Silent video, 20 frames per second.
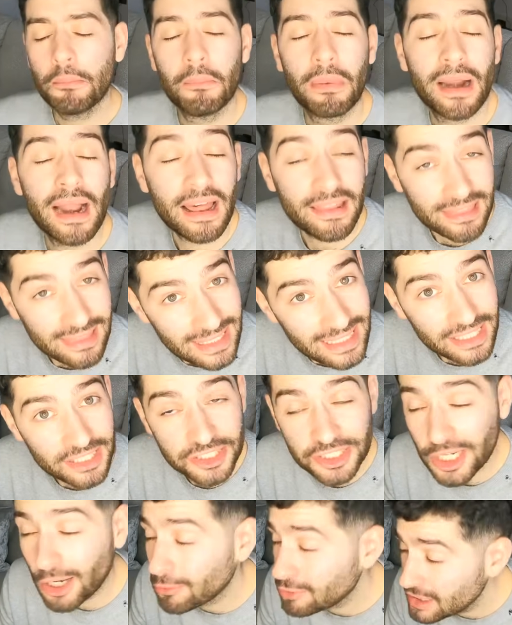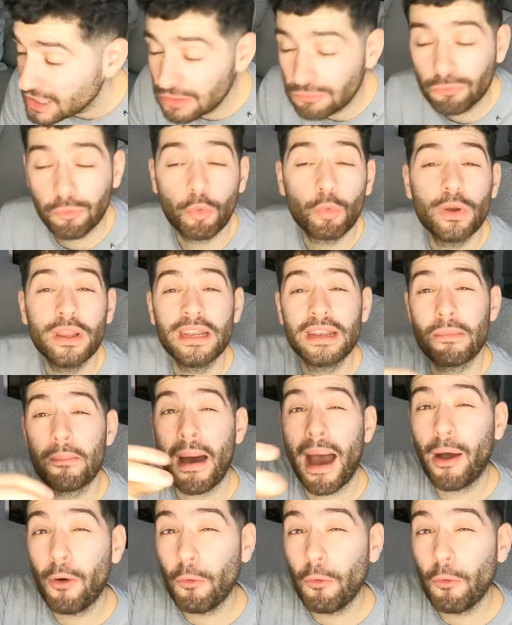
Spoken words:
But I think Chelsea ruling him